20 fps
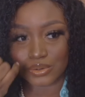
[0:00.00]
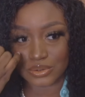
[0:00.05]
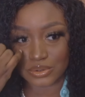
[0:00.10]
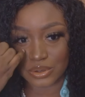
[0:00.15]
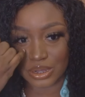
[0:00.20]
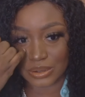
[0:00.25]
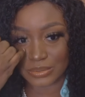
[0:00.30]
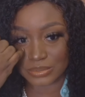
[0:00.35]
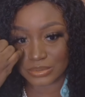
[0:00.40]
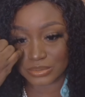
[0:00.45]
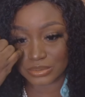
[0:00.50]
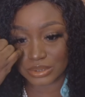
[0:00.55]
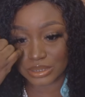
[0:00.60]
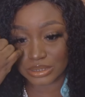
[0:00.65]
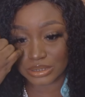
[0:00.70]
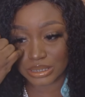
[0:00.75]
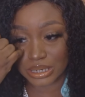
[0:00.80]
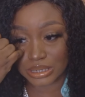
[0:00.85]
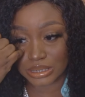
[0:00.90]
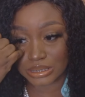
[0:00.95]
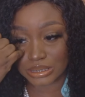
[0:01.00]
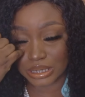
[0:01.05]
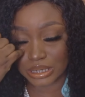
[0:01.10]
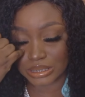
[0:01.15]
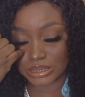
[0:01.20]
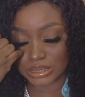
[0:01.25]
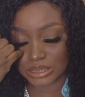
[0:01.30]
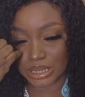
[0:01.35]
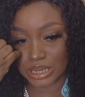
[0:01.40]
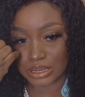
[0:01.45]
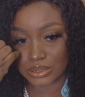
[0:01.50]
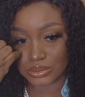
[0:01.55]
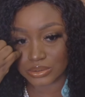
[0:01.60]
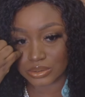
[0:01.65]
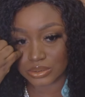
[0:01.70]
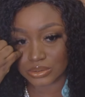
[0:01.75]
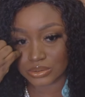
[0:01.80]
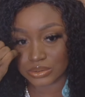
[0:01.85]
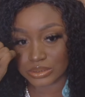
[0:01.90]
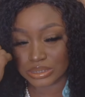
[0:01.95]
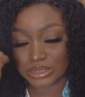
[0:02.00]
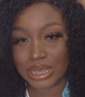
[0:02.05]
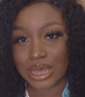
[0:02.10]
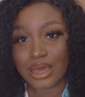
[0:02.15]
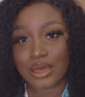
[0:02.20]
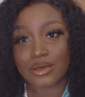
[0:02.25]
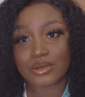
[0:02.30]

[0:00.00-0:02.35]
So I'm literally trying to get used to it.